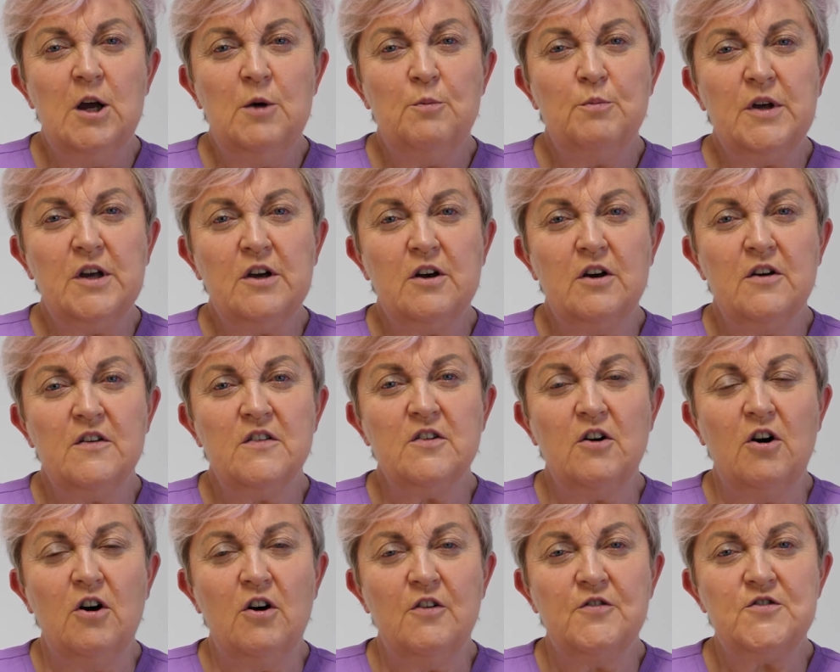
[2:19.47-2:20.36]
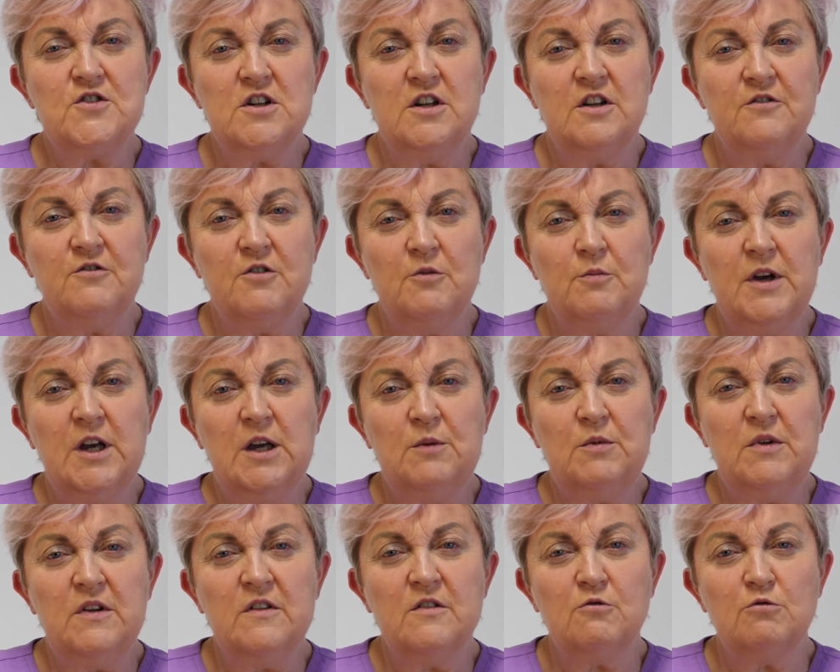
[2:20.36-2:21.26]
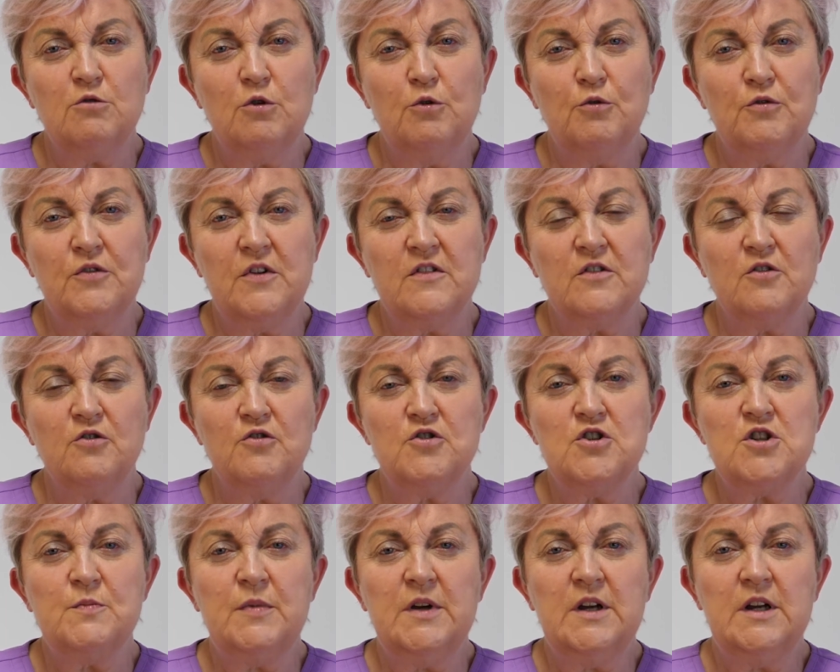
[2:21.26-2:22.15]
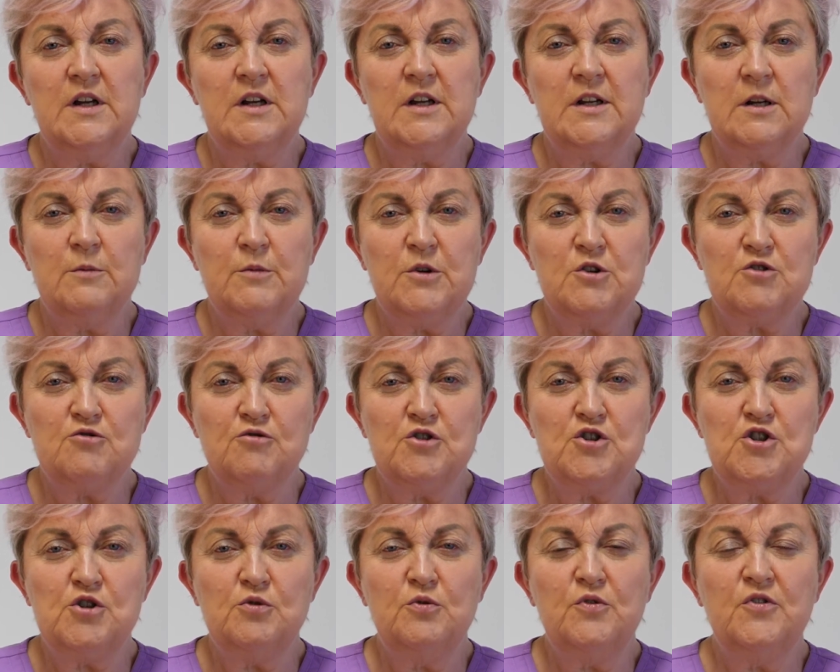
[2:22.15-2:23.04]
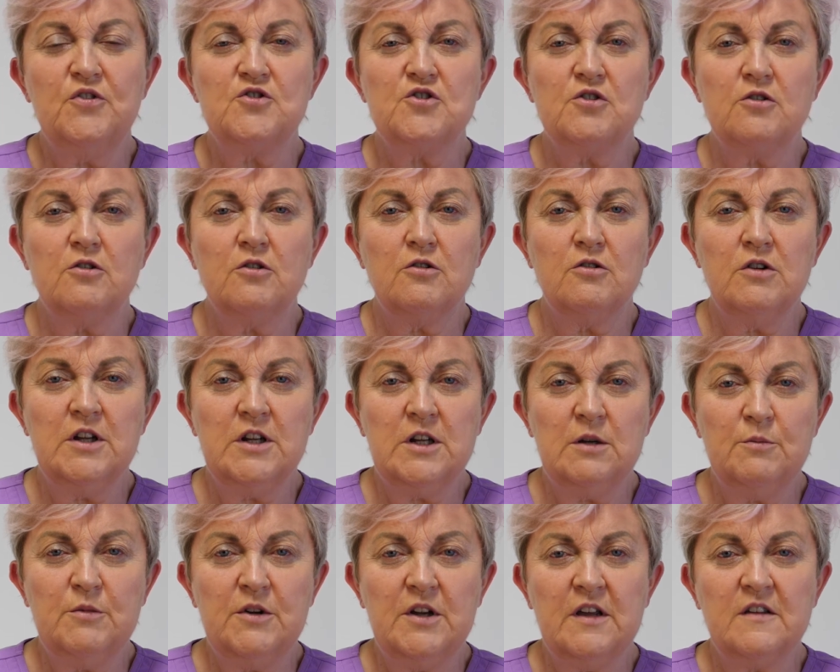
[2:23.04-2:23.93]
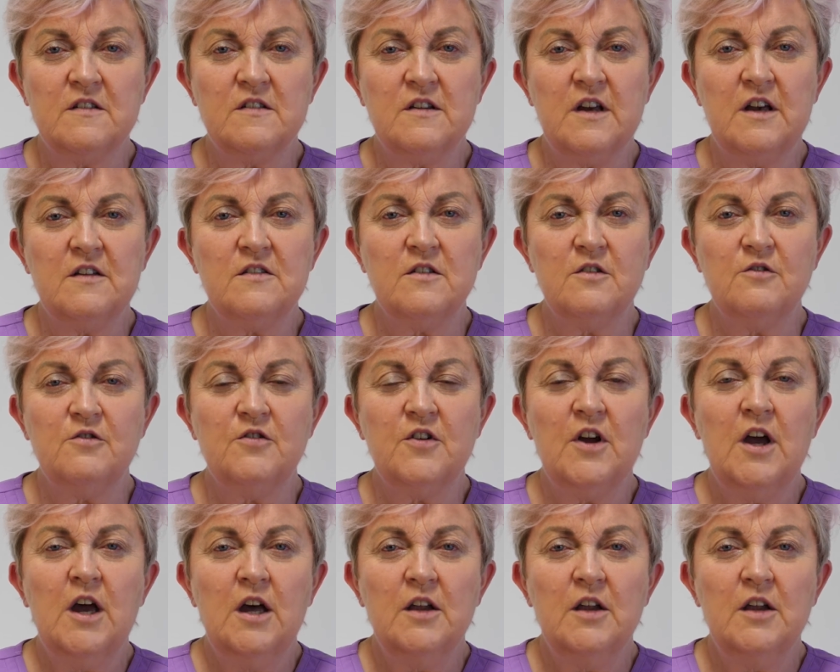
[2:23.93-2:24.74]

because often if a baby's growth is going to be a little bit reduced or a little bit excessive,